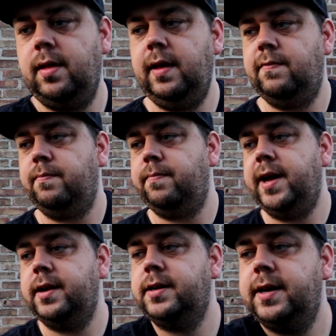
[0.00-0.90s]
Even
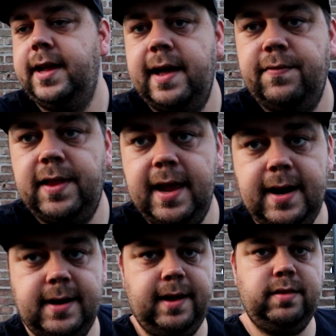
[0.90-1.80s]
better, I have it
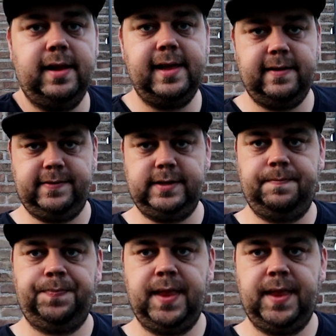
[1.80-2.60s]
here. I still have it.